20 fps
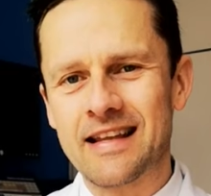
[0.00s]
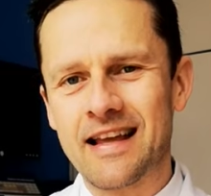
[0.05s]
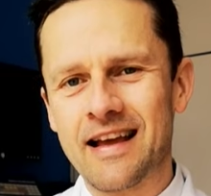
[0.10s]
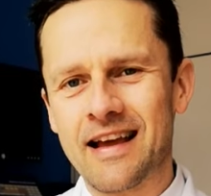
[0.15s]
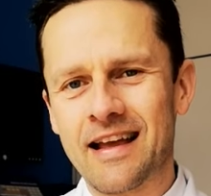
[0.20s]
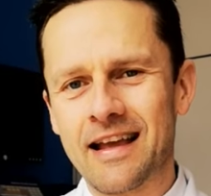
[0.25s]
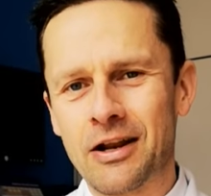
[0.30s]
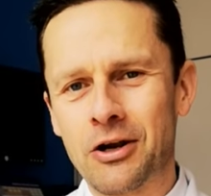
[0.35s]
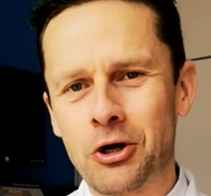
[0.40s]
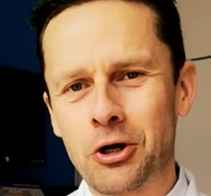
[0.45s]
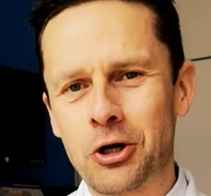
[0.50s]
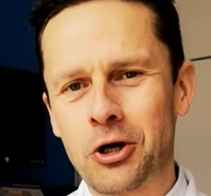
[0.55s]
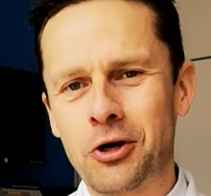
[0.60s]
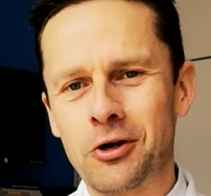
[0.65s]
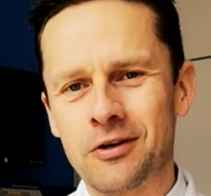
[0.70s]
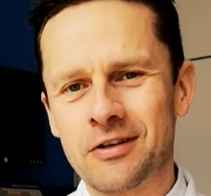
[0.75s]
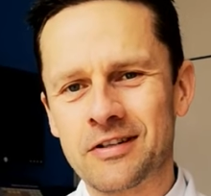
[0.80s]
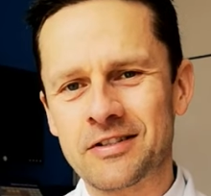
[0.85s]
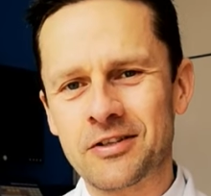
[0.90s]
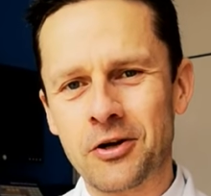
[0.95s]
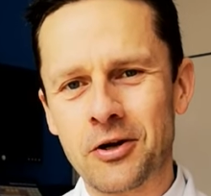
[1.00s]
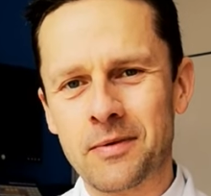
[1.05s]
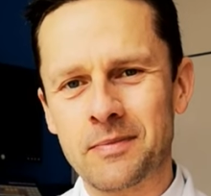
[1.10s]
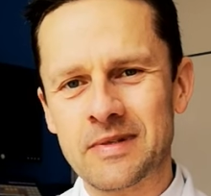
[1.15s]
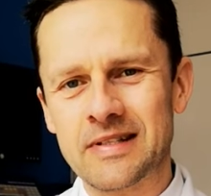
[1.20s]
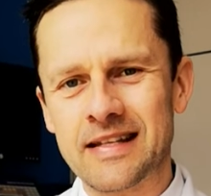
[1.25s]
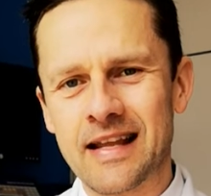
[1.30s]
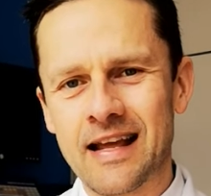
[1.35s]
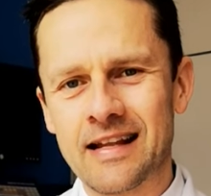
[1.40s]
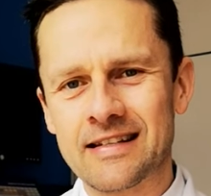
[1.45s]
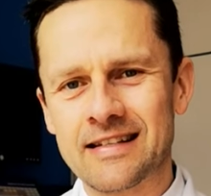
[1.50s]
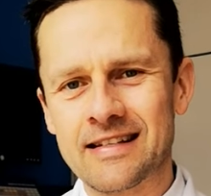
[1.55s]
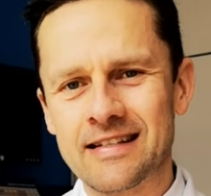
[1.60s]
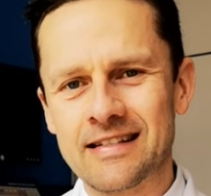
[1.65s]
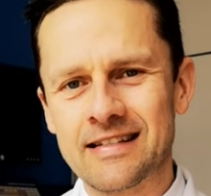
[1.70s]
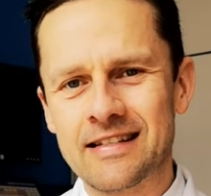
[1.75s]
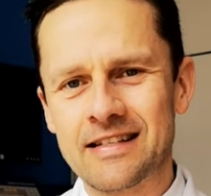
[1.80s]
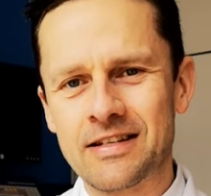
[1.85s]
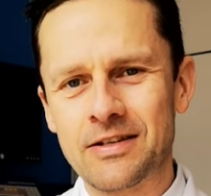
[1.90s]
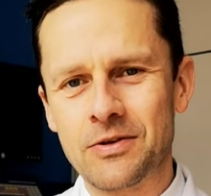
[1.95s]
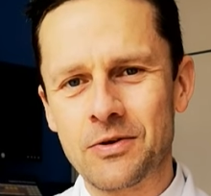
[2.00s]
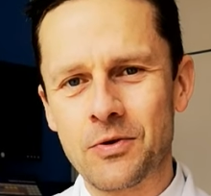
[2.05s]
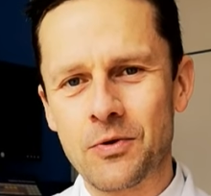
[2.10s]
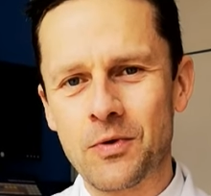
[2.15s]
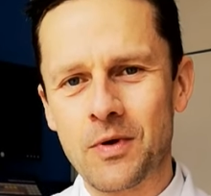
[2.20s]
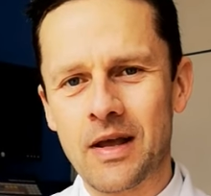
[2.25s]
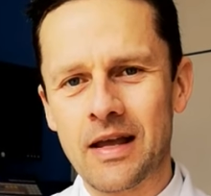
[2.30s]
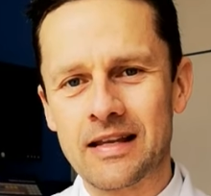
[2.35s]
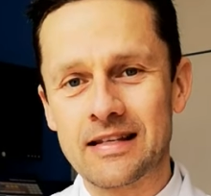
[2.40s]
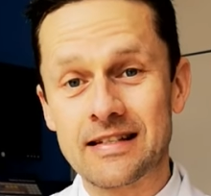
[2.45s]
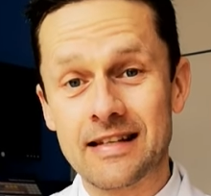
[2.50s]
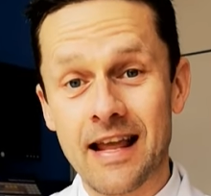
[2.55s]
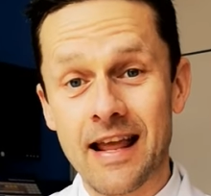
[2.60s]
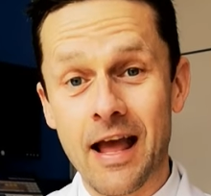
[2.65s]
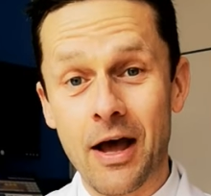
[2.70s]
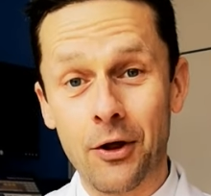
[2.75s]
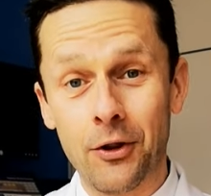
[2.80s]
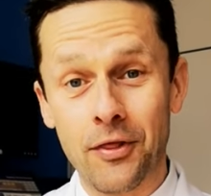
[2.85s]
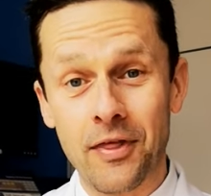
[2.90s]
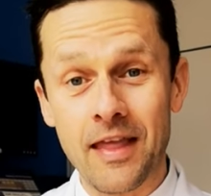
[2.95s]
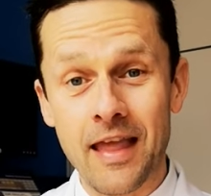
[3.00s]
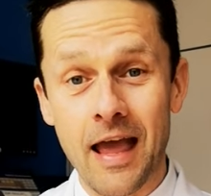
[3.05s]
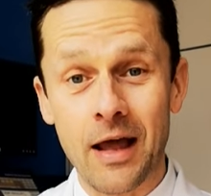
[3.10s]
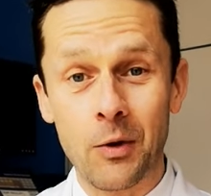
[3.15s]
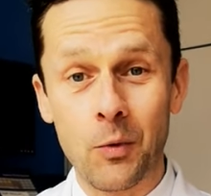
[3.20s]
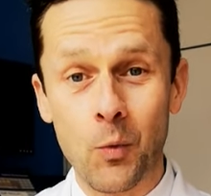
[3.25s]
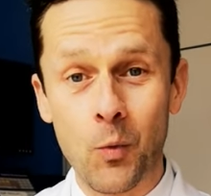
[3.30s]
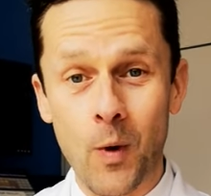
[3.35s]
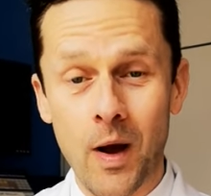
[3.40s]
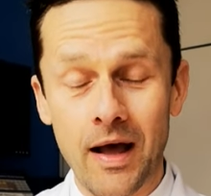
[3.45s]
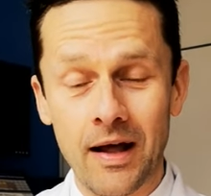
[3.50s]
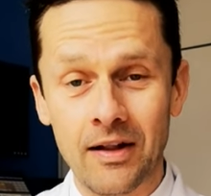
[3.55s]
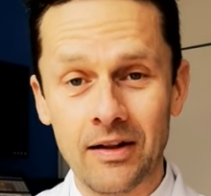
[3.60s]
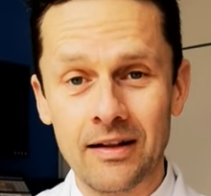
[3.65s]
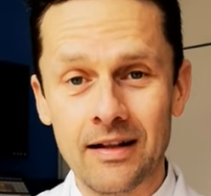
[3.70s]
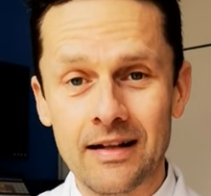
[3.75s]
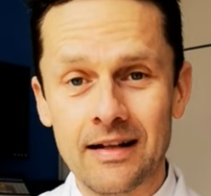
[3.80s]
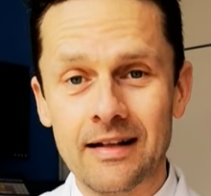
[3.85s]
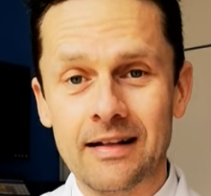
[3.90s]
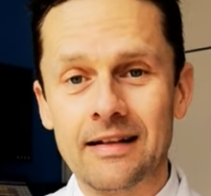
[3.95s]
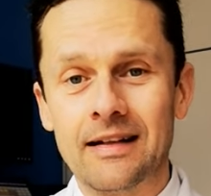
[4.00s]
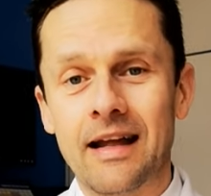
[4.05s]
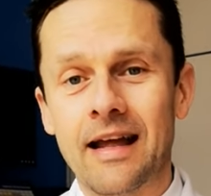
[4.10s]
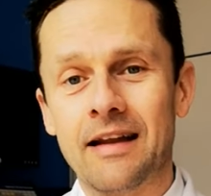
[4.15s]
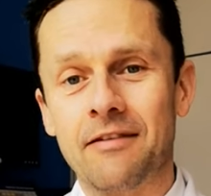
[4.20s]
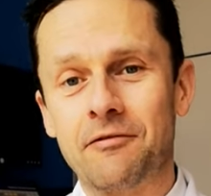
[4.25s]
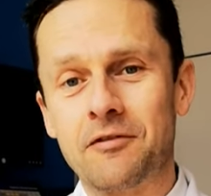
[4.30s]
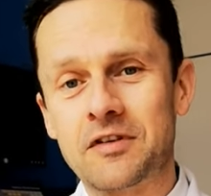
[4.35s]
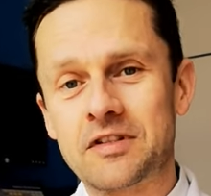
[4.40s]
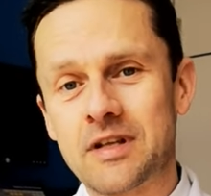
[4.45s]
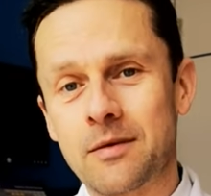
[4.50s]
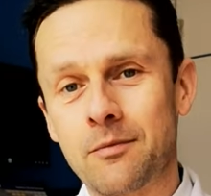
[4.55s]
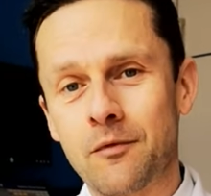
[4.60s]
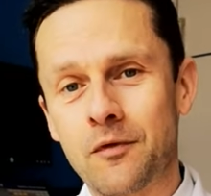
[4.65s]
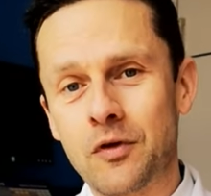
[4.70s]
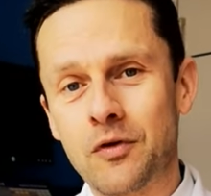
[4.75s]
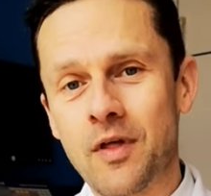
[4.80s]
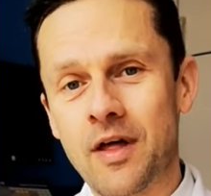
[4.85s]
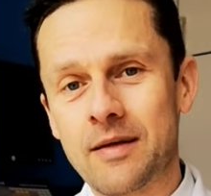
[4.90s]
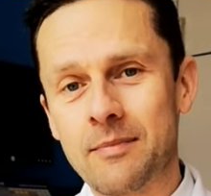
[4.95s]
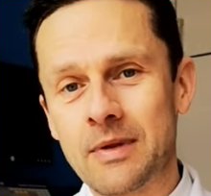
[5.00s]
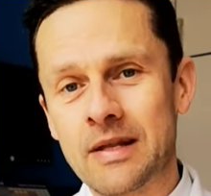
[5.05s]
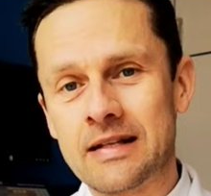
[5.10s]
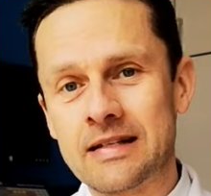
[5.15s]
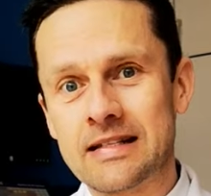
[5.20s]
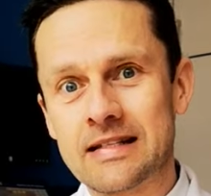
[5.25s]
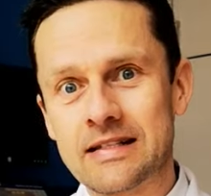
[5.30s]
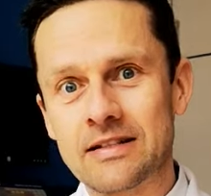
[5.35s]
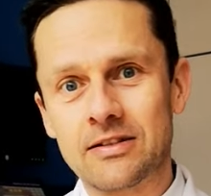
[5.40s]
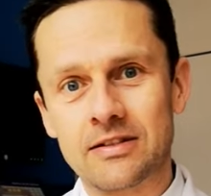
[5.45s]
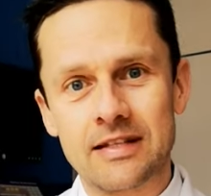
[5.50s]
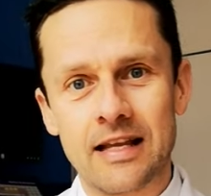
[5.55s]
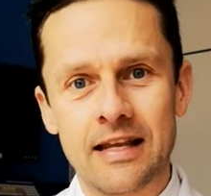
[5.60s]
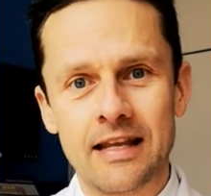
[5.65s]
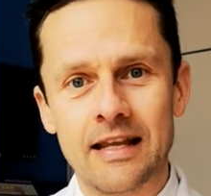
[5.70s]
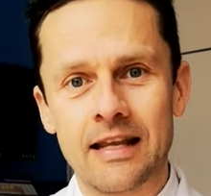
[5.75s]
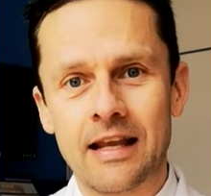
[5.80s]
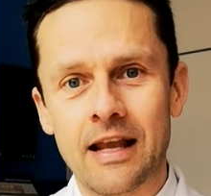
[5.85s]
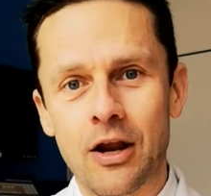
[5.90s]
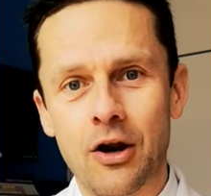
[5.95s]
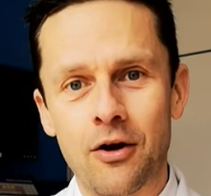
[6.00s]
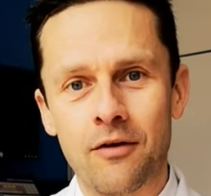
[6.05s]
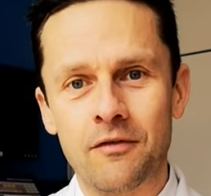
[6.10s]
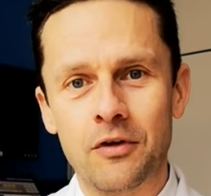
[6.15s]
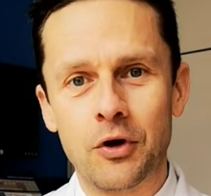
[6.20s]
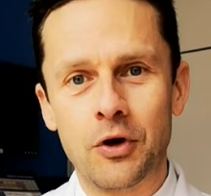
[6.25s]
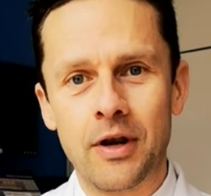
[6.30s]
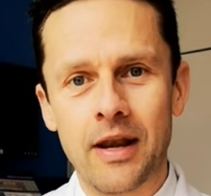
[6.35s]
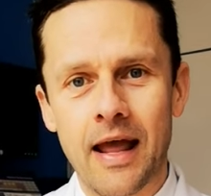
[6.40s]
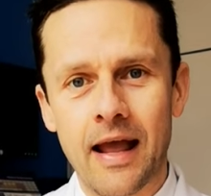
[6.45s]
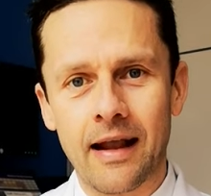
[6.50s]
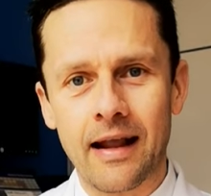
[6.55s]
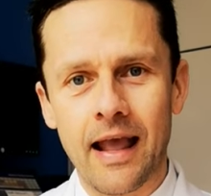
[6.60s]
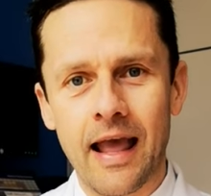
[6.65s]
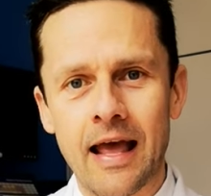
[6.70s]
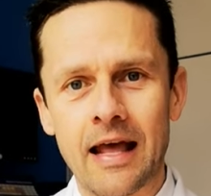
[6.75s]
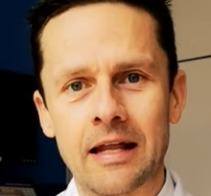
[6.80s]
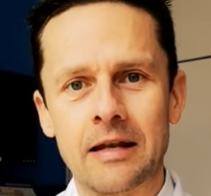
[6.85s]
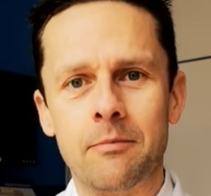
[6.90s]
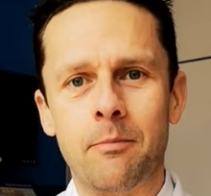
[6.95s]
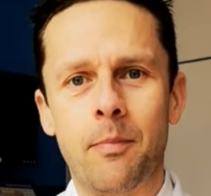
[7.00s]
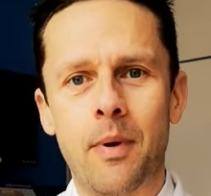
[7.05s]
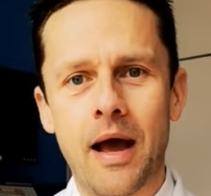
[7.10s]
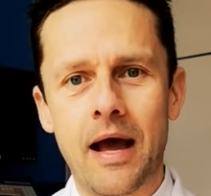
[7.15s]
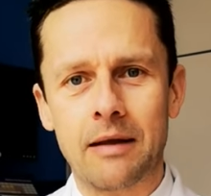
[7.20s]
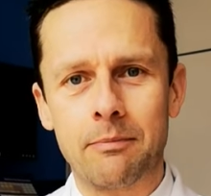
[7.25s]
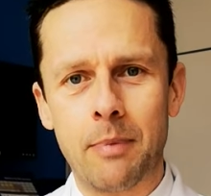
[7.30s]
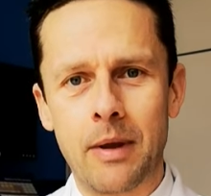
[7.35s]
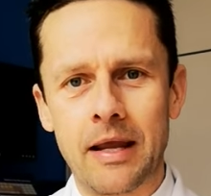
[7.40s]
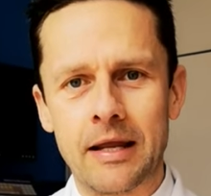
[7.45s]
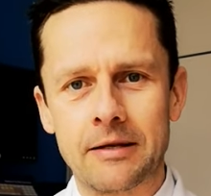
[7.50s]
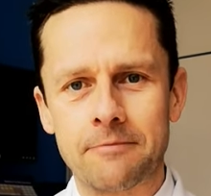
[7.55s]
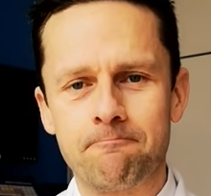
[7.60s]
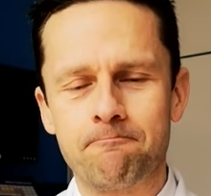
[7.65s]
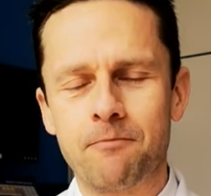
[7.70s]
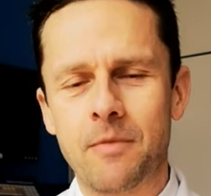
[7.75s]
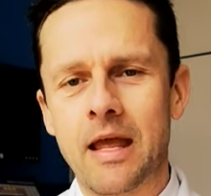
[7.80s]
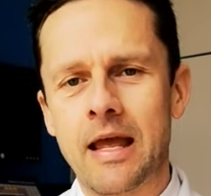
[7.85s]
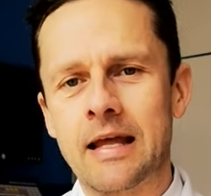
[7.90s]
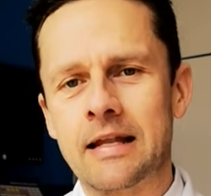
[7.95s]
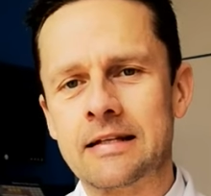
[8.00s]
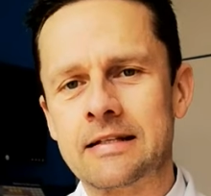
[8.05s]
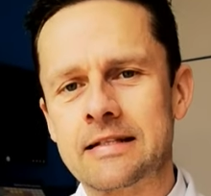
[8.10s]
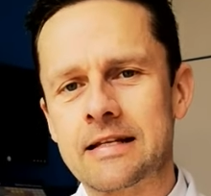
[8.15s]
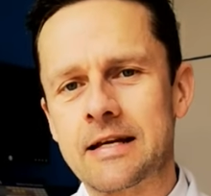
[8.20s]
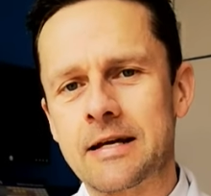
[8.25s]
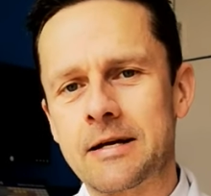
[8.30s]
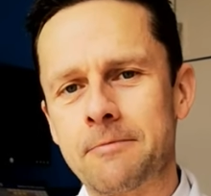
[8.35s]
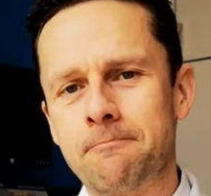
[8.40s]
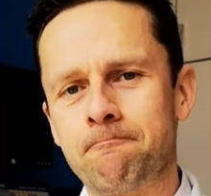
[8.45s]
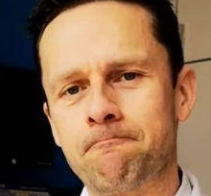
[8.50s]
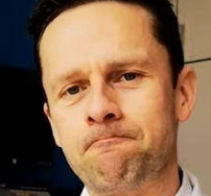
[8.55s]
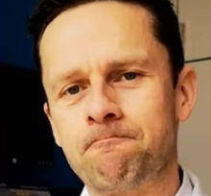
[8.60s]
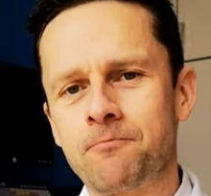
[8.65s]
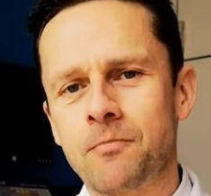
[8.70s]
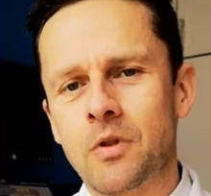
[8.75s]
in our current circumstances to stay healthy and well. And for some of you, that means still taking care of your neck and back pain. And